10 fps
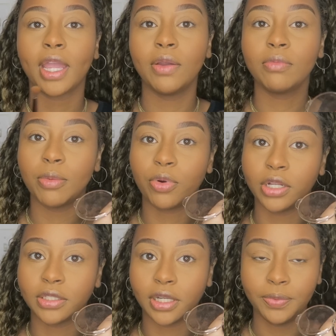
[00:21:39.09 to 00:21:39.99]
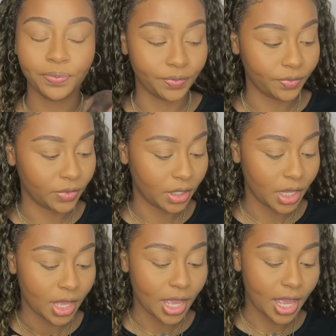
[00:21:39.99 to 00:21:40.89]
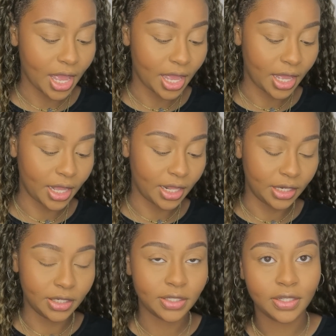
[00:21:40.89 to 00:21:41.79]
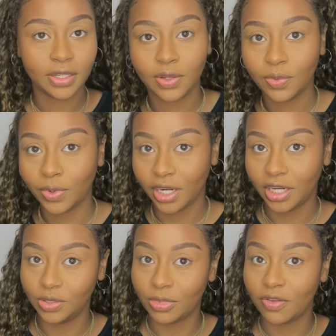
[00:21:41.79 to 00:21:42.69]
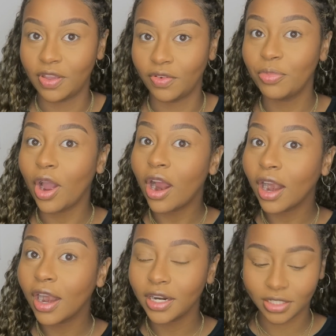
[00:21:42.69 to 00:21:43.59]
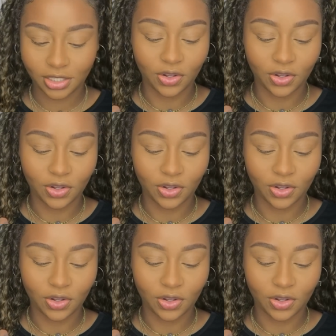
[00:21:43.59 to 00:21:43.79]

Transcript: back in with my bronzer, and we're gonna do my favorite part,